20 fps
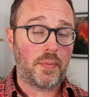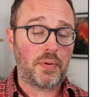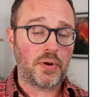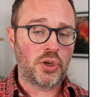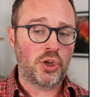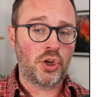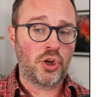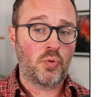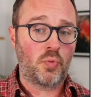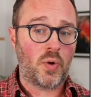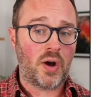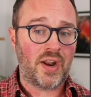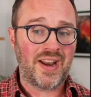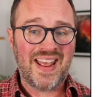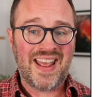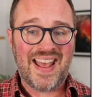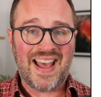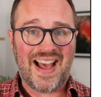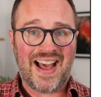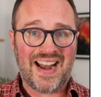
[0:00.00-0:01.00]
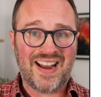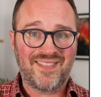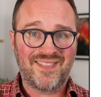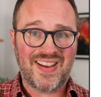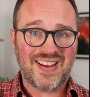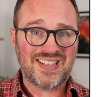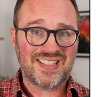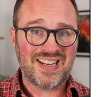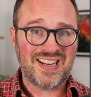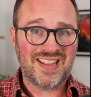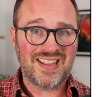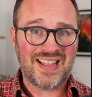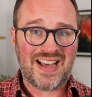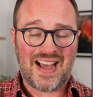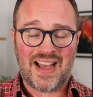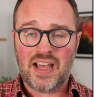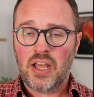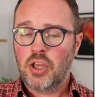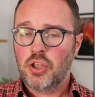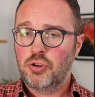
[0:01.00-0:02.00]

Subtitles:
a new one and invest in that.